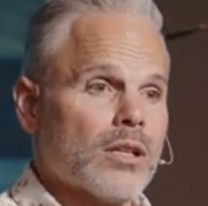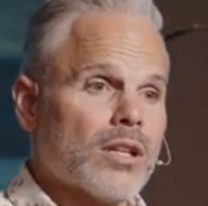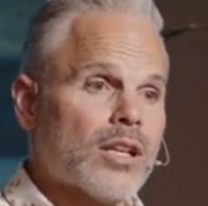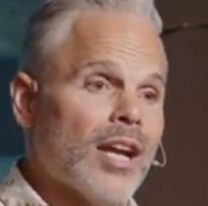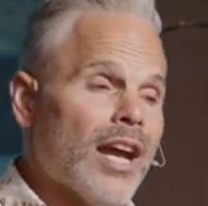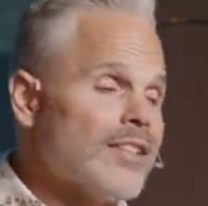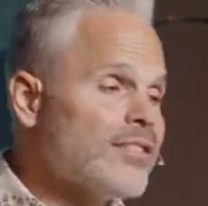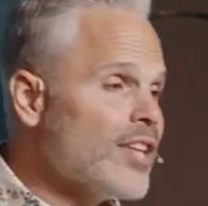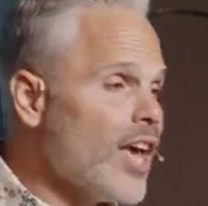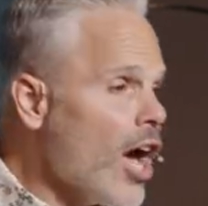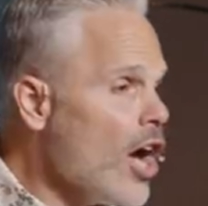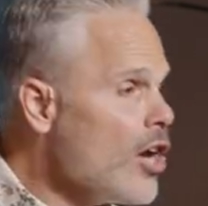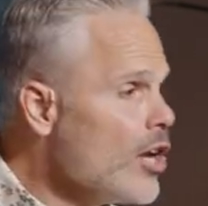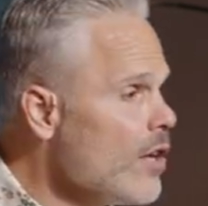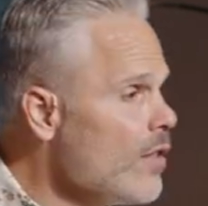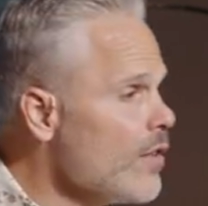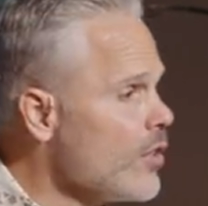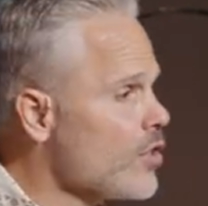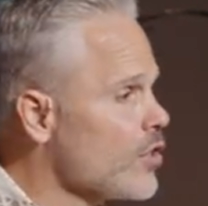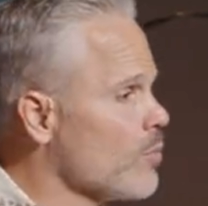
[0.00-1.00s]
Can I tell
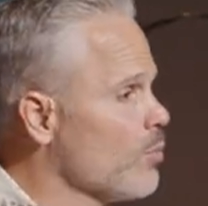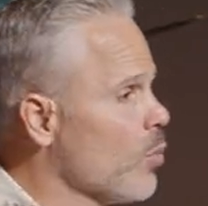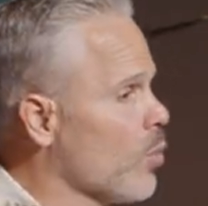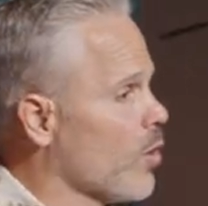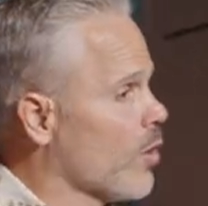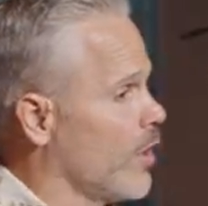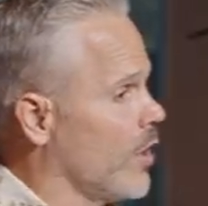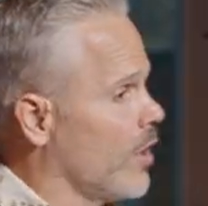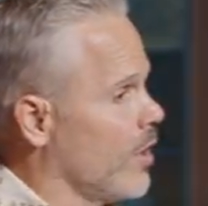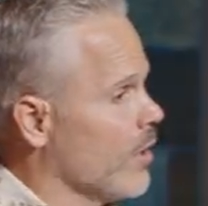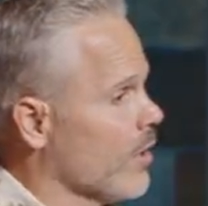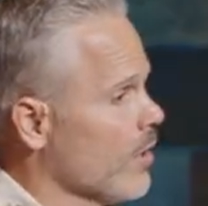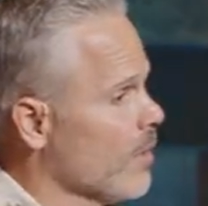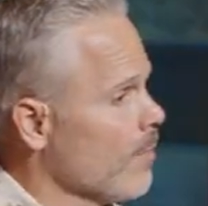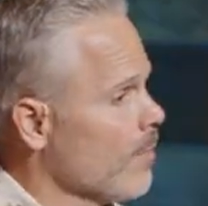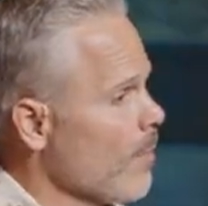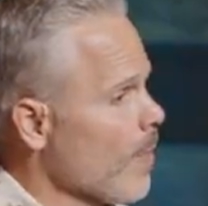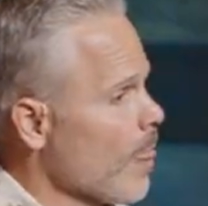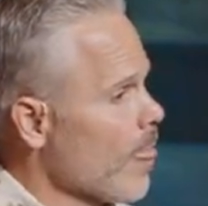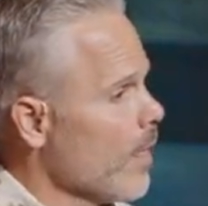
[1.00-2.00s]
you this morning,
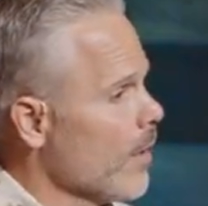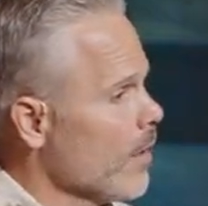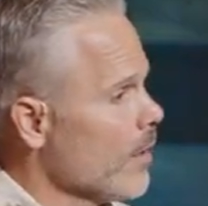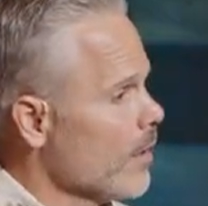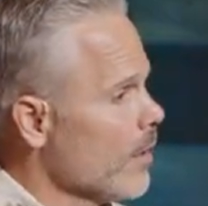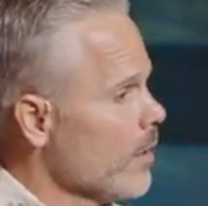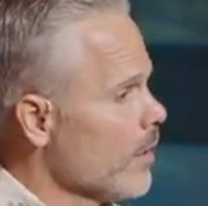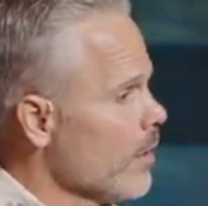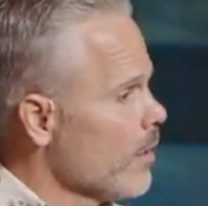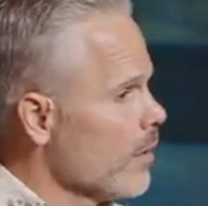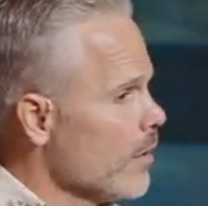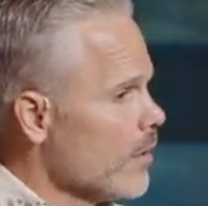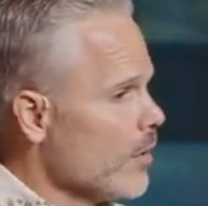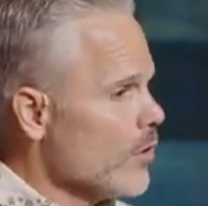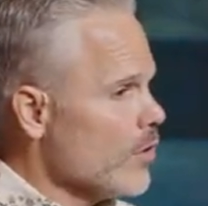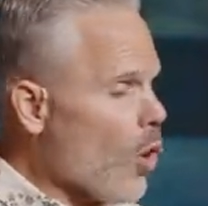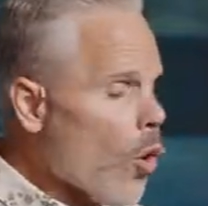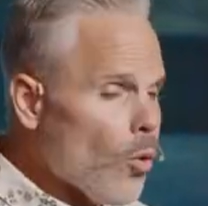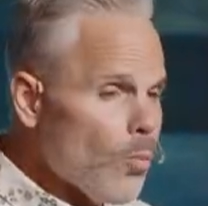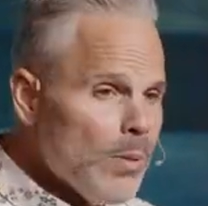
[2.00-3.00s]

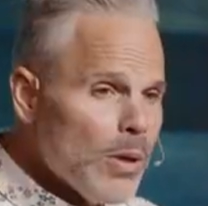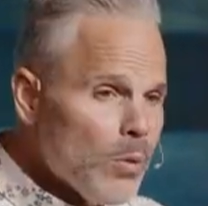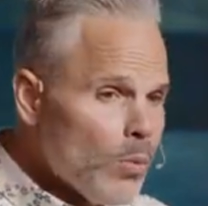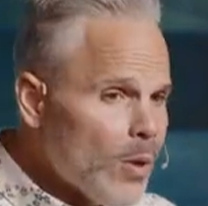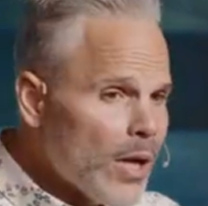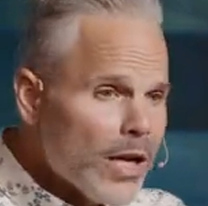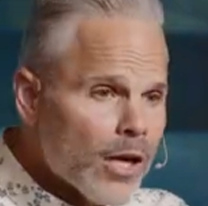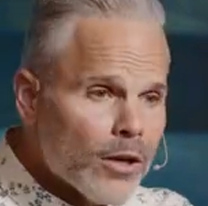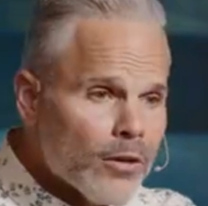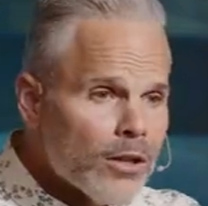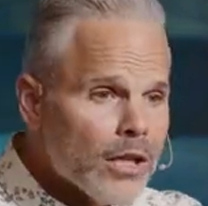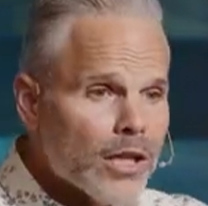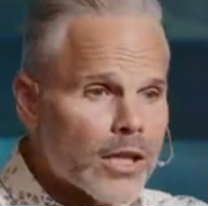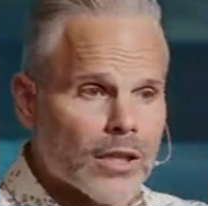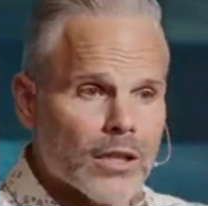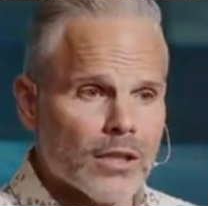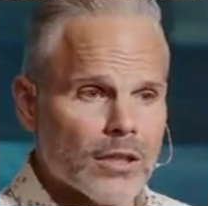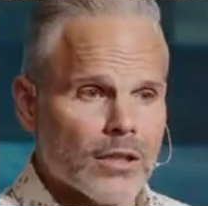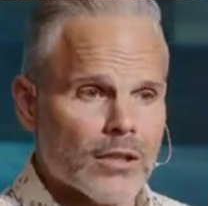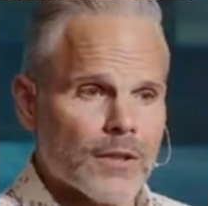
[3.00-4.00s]
don't be
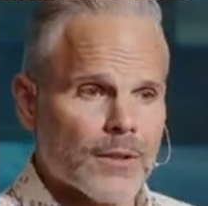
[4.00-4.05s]
weary.